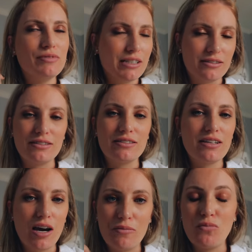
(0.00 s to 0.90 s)
Teslas
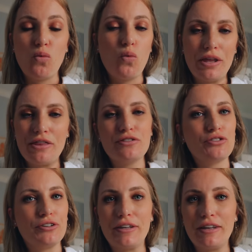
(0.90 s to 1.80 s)
come with
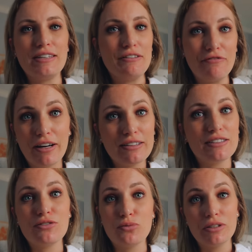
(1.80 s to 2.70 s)
certain defects.
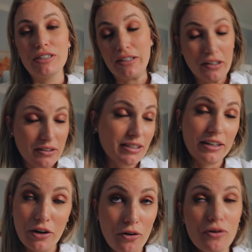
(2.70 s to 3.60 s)
It's ridiculous, I
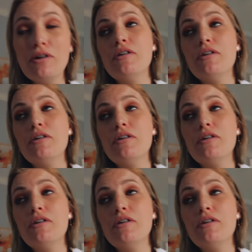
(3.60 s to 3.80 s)
know.